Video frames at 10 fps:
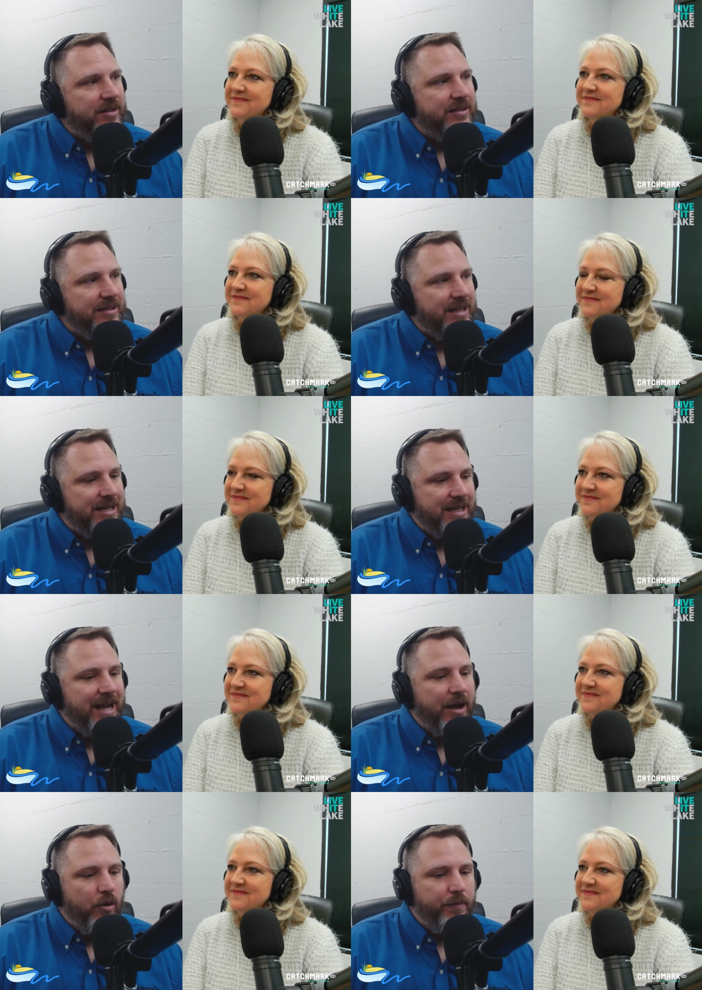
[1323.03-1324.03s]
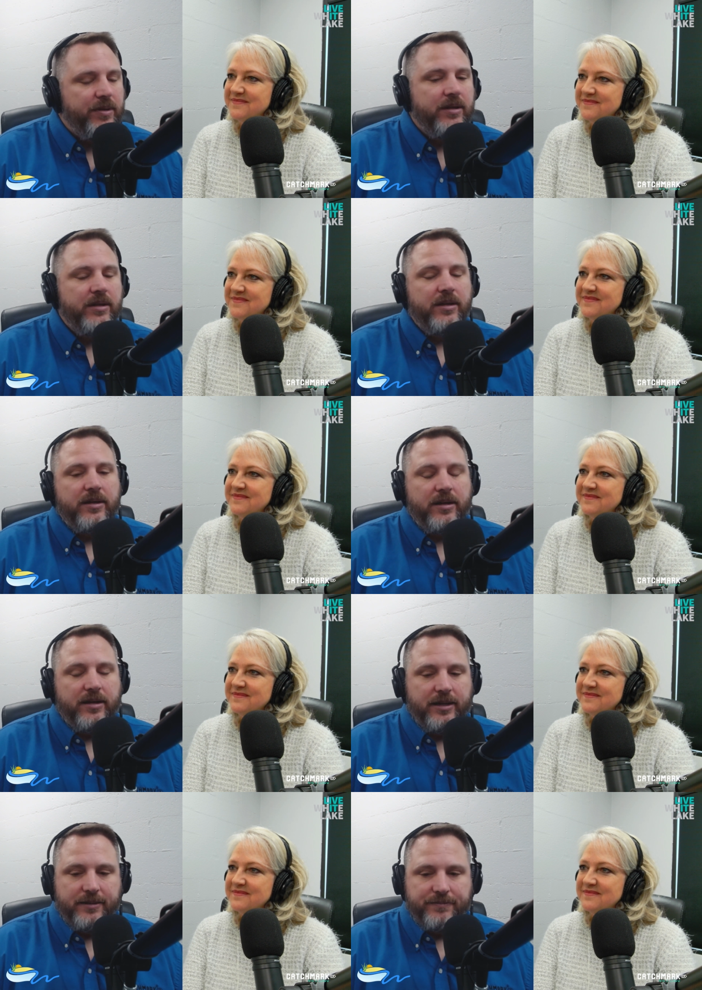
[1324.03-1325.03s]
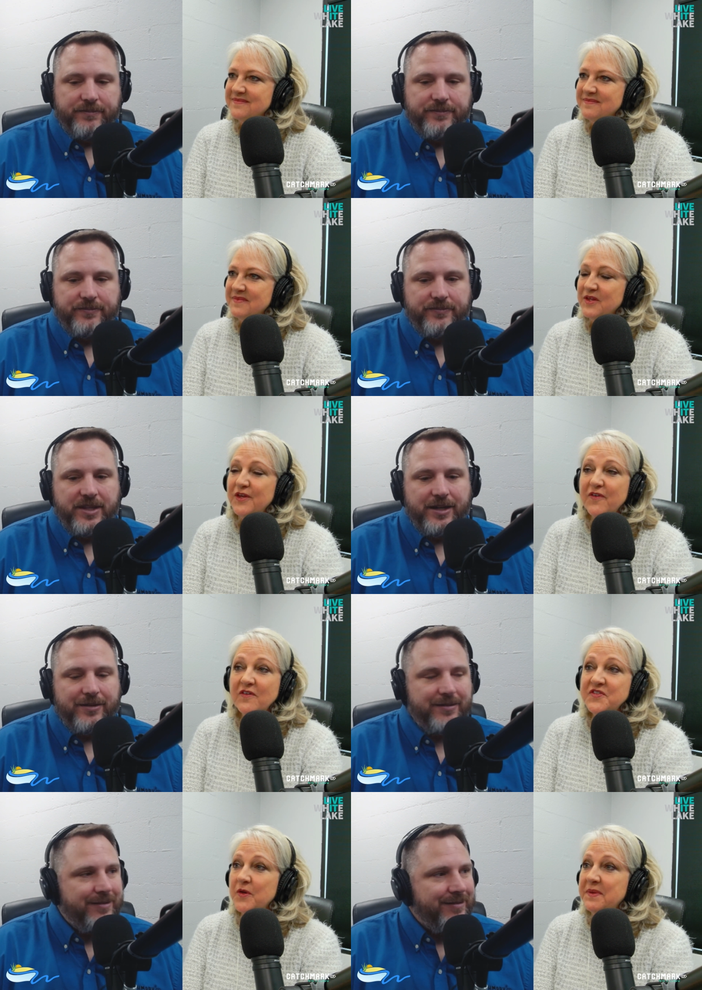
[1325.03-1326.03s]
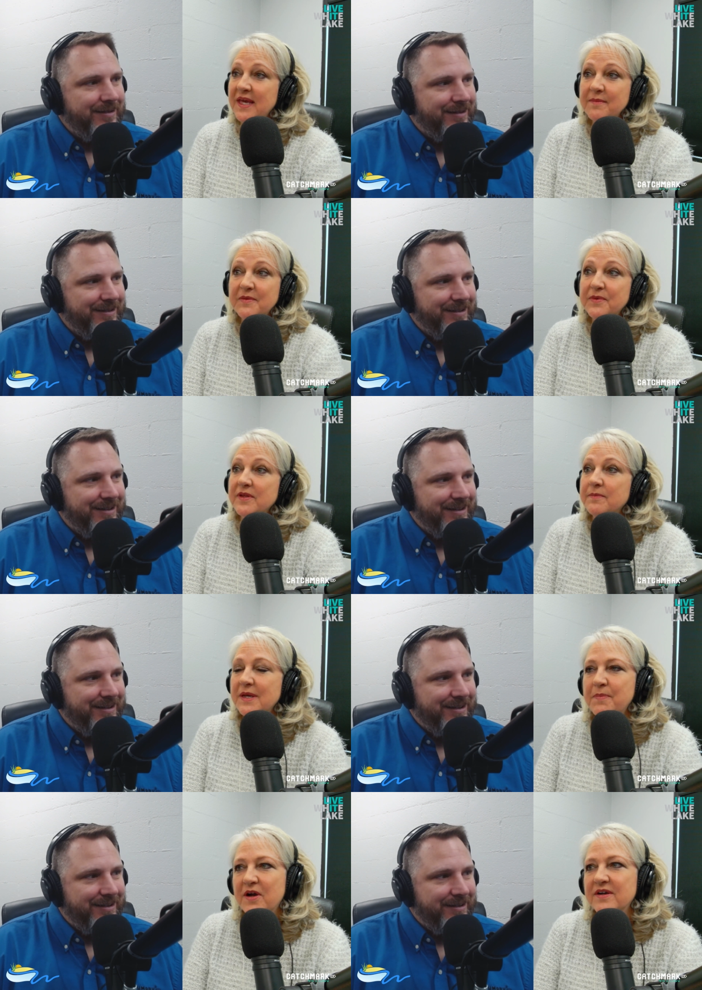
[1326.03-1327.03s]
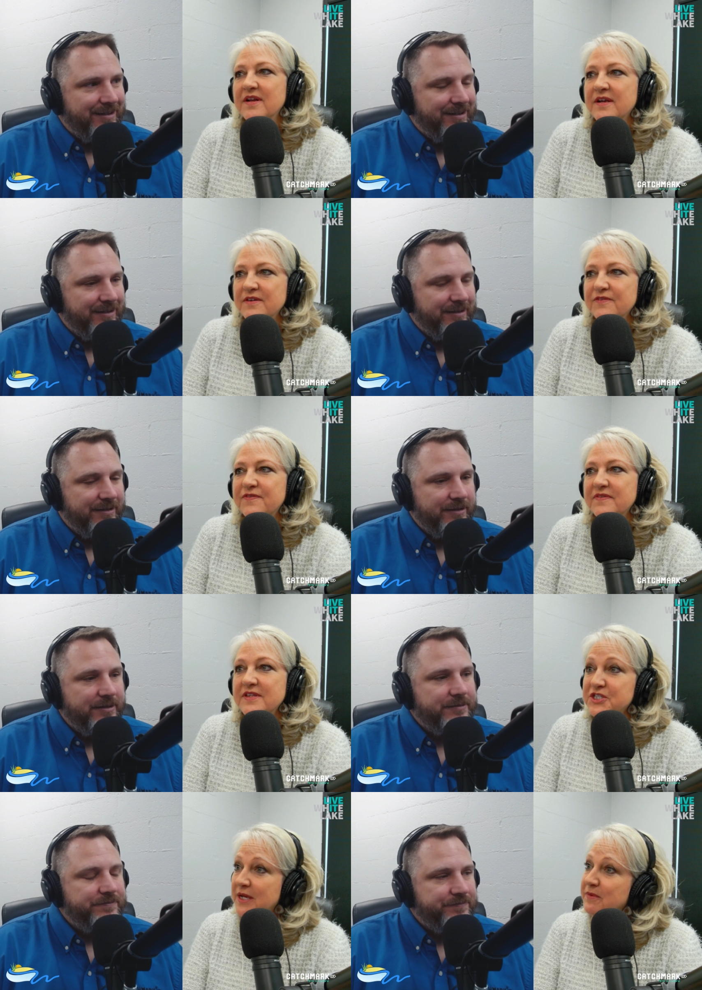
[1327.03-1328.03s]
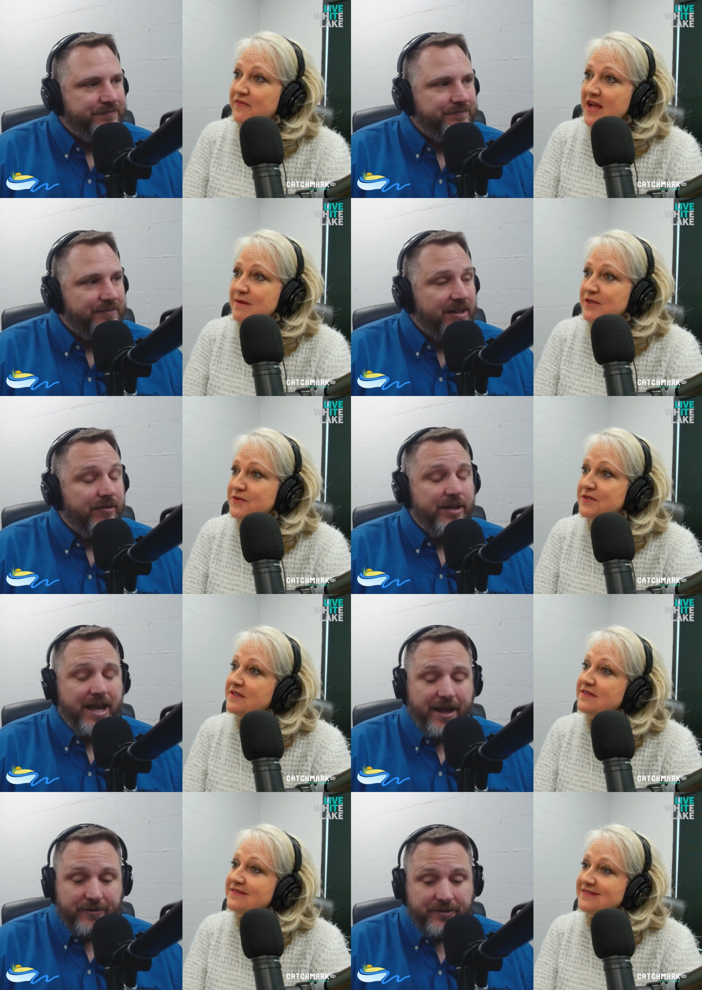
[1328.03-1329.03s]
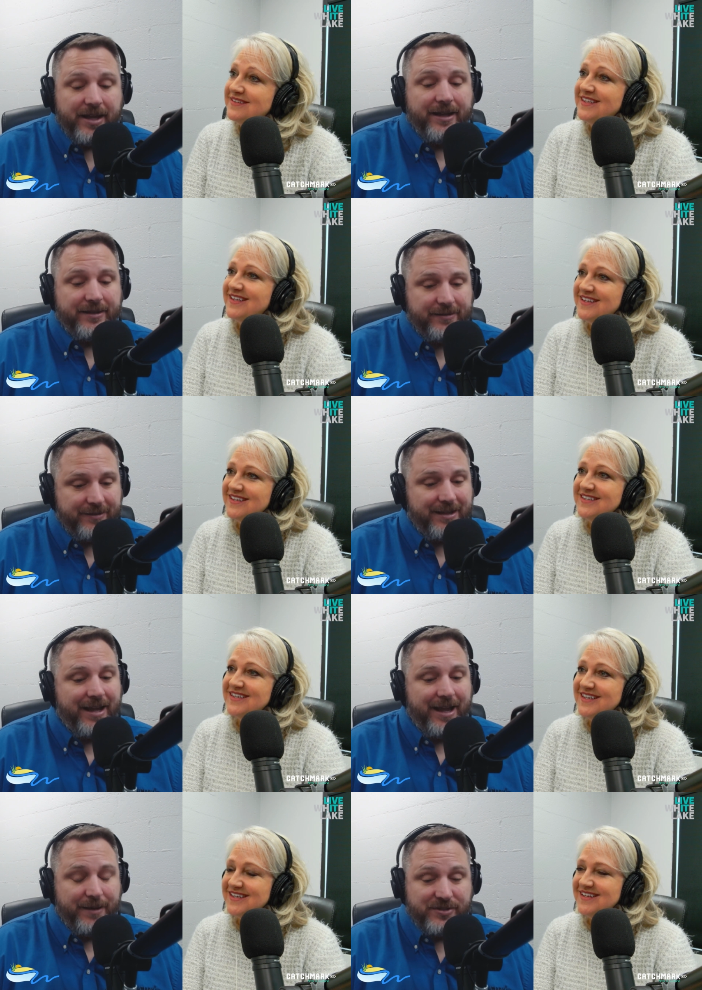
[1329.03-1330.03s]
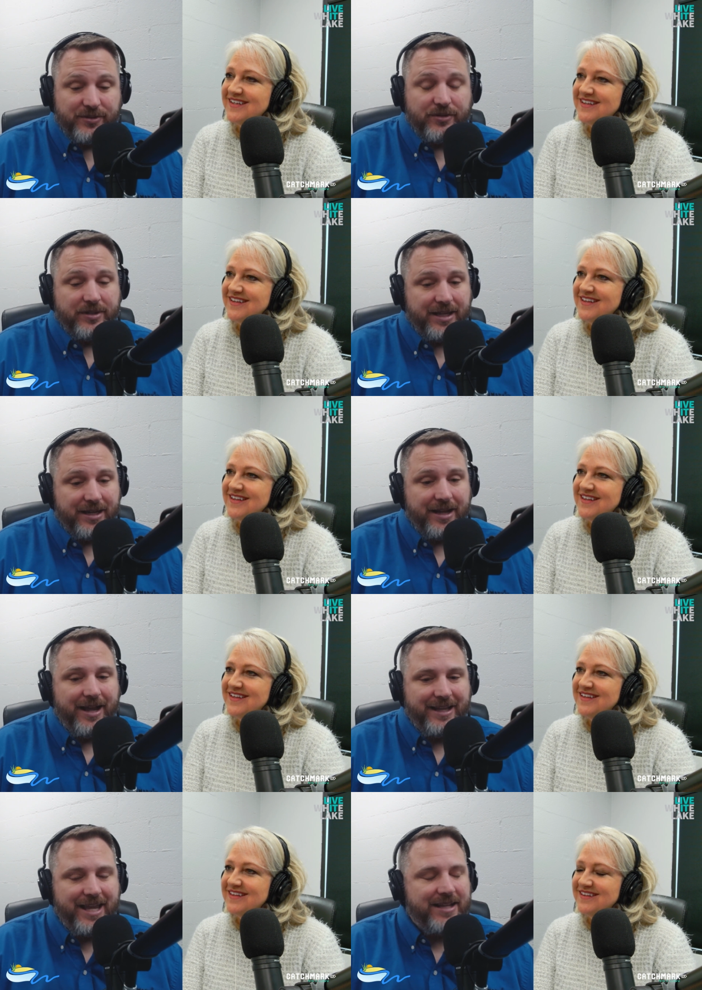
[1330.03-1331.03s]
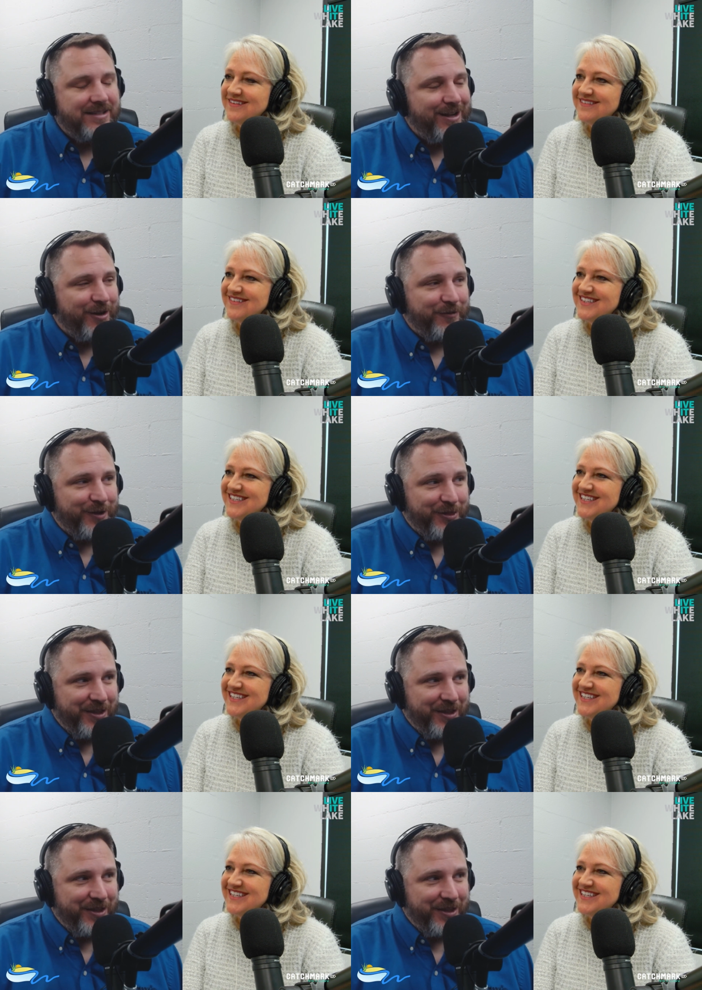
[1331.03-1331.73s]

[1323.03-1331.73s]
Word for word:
Speaker 1: and that they need help. Um, You've you know, also
Speaker 2: become a really big part of the Chamber of Commerce. We
Speaker 1: have, yeah, yeah, absolutely. And I, I can't say enough good